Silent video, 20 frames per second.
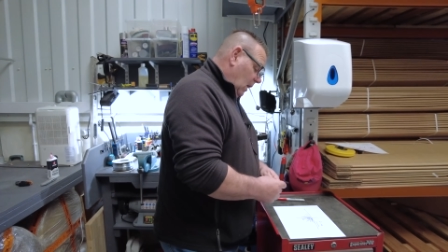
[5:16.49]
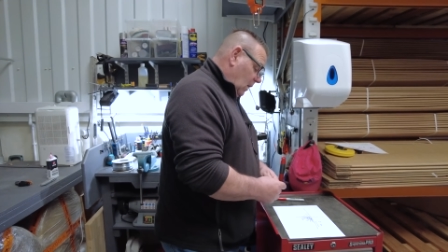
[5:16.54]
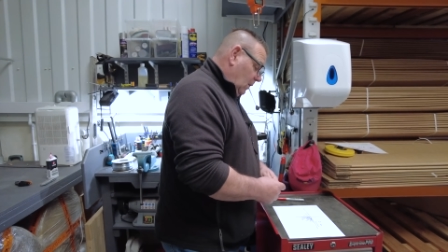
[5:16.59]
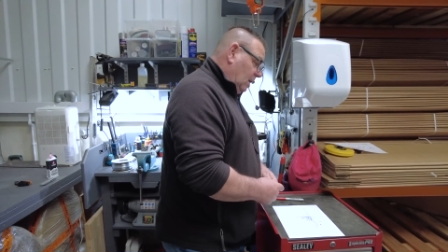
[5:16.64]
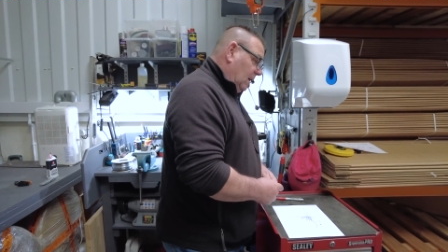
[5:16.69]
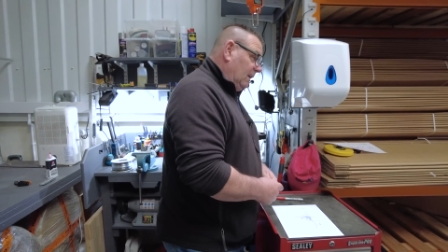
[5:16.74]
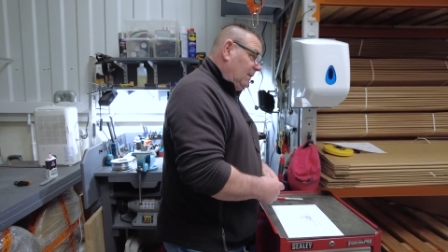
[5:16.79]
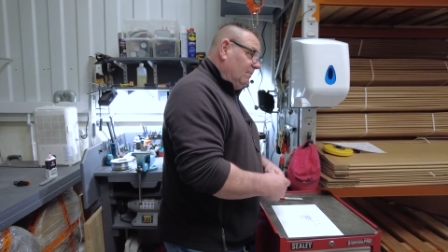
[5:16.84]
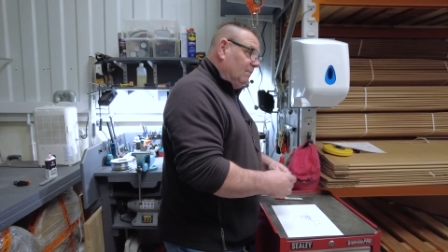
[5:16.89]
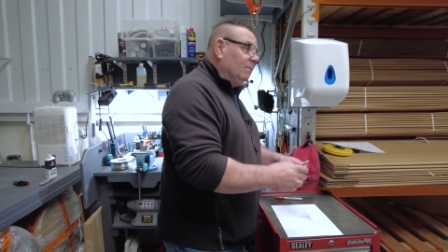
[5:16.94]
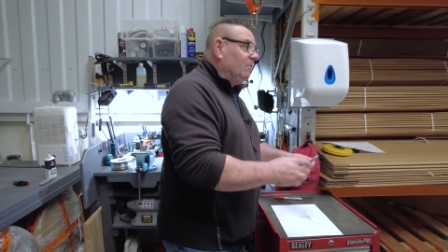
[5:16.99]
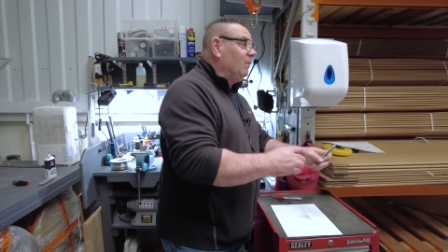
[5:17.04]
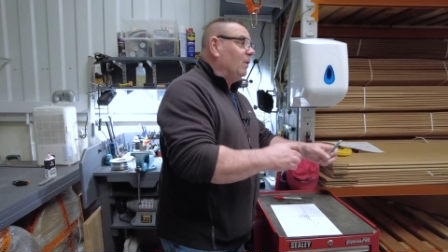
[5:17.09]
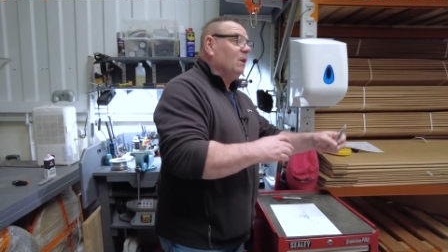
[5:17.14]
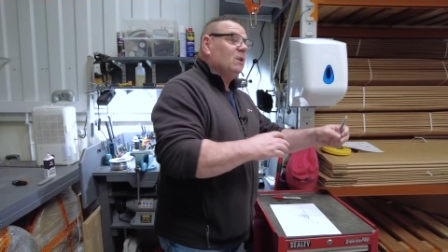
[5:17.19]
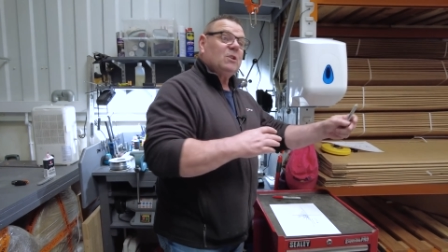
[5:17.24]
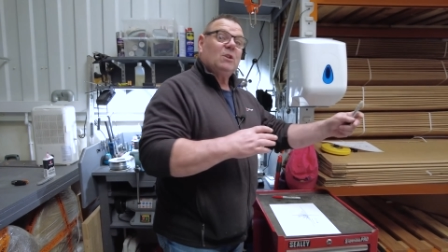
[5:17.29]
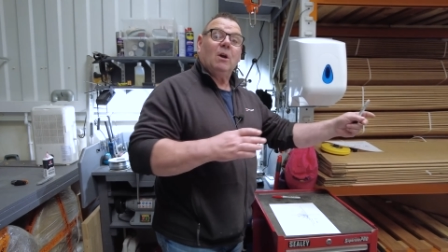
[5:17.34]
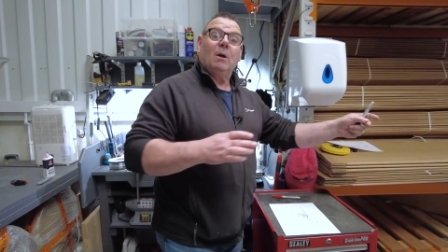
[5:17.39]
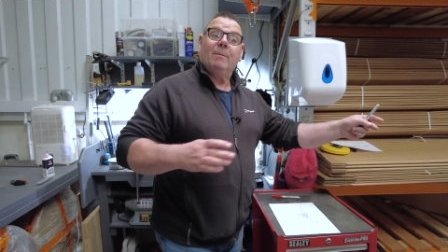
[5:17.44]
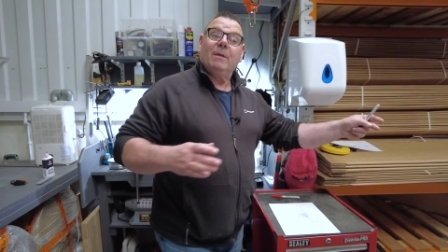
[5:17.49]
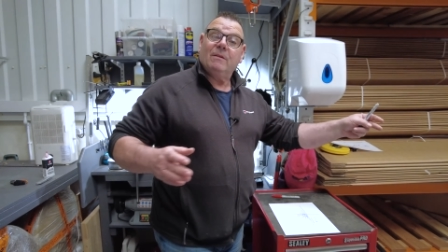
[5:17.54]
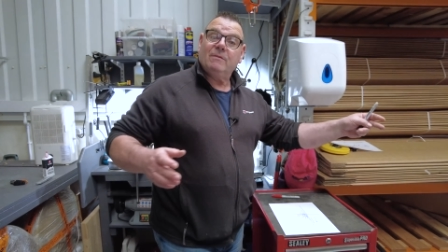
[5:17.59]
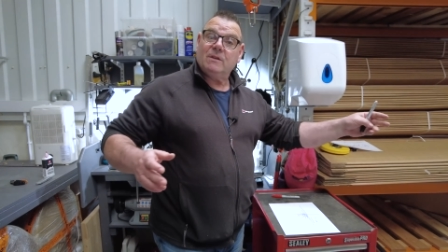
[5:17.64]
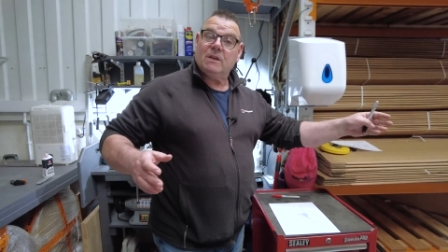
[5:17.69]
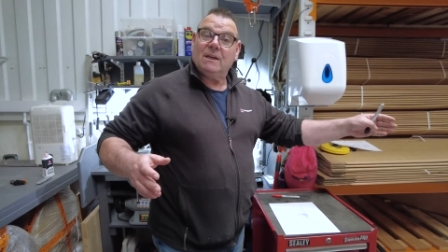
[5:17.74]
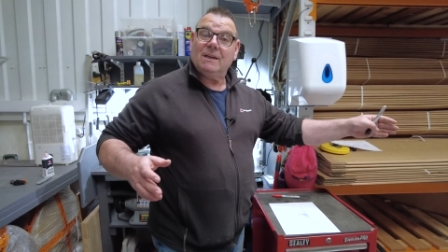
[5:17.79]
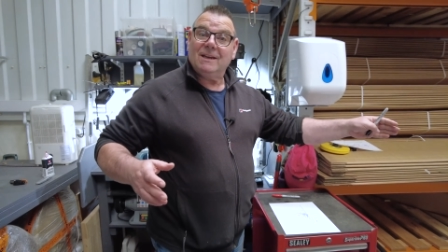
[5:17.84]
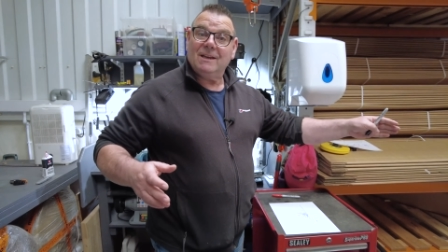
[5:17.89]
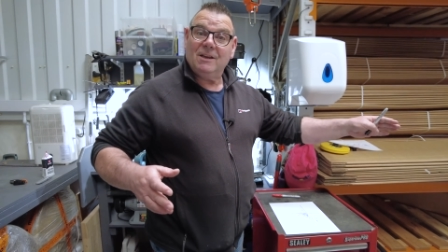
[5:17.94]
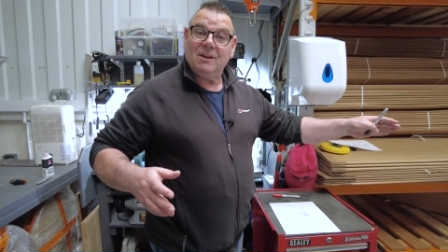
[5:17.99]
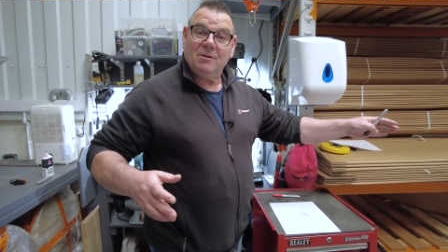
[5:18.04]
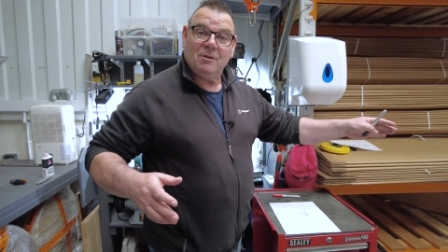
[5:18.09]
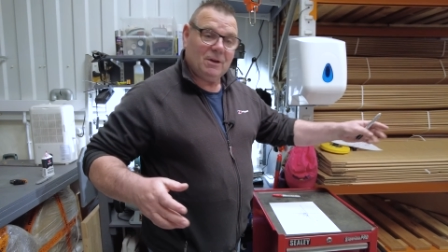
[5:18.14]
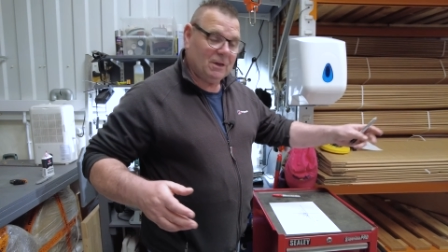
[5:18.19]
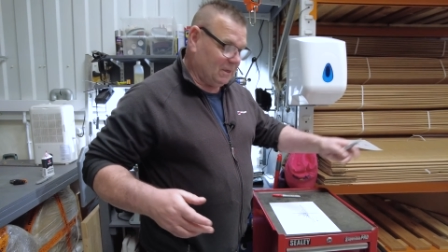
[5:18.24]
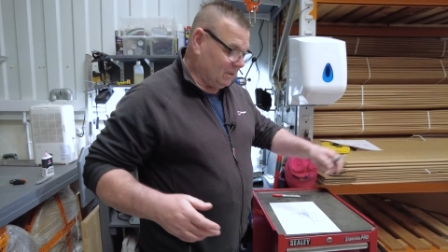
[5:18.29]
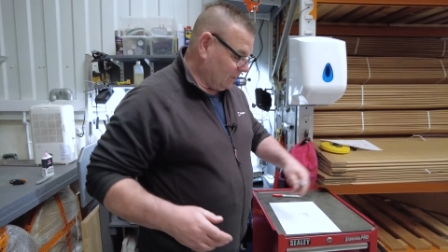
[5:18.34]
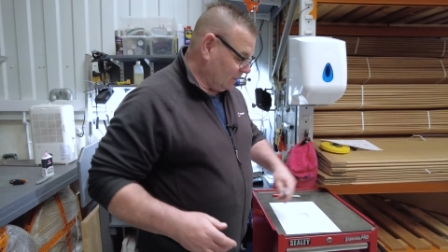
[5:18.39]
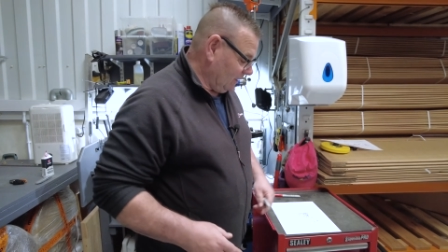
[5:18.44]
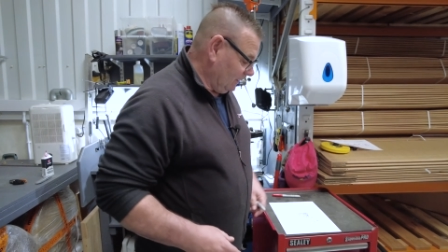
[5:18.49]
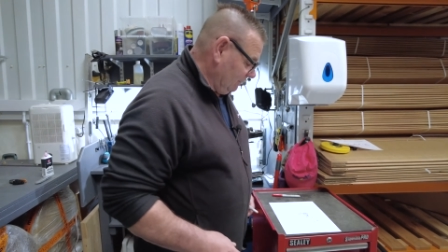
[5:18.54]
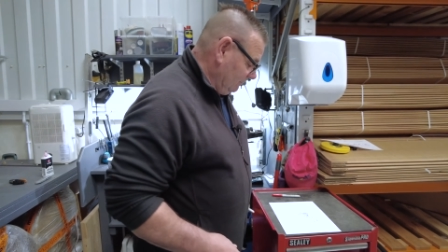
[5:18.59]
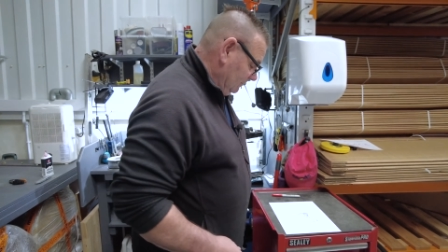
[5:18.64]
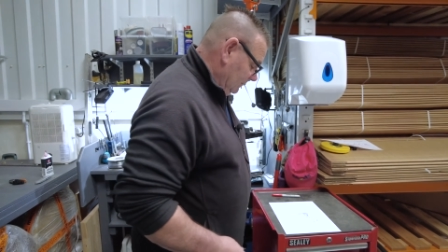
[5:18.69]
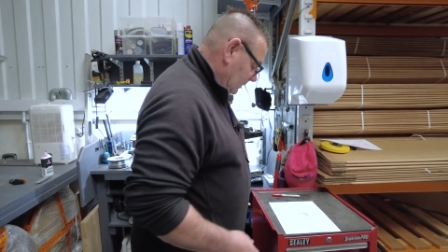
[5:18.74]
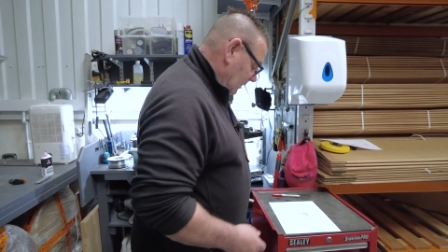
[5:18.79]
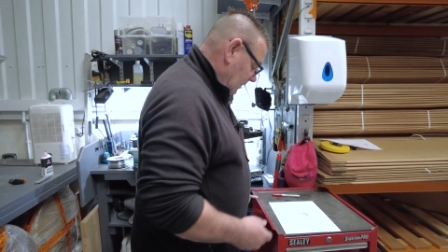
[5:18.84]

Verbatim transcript: Okay, first time they've seen a unit, you see.